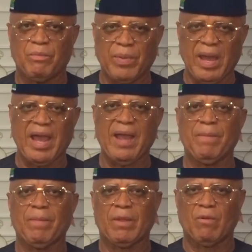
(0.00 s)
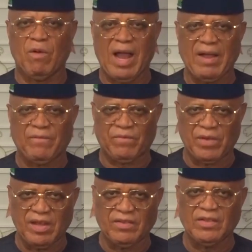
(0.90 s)
pay WAEC
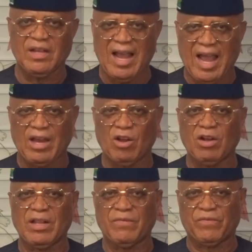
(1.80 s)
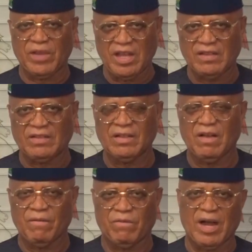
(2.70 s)
fees and other fees
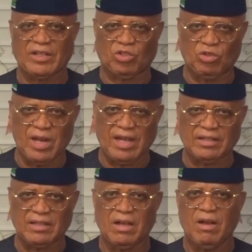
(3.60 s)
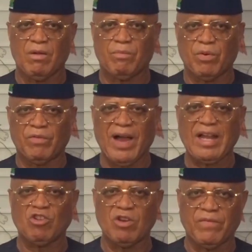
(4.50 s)
for our students, provide
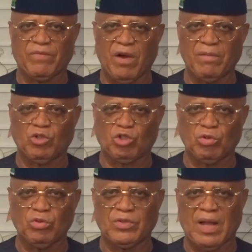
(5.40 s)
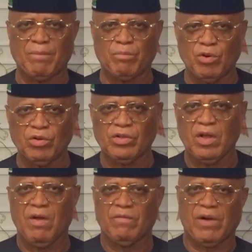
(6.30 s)
uniforms, shoes, and books
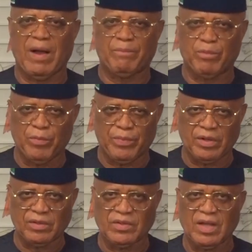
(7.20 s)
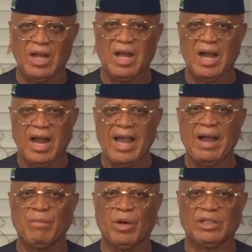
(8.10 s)
for our pupils, hire
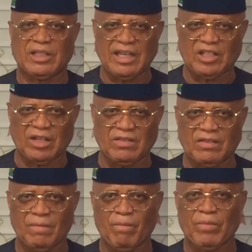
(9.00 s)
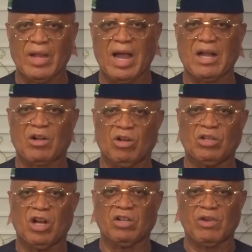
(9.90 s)
more teachers, and
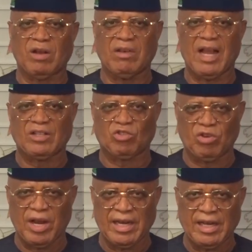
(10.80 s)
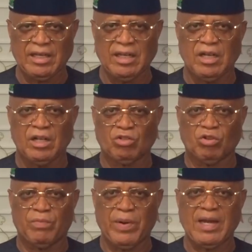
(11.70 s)
conduct regular training to
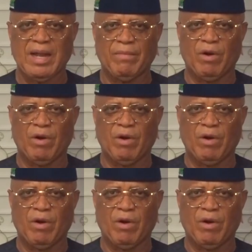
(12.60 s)
bring them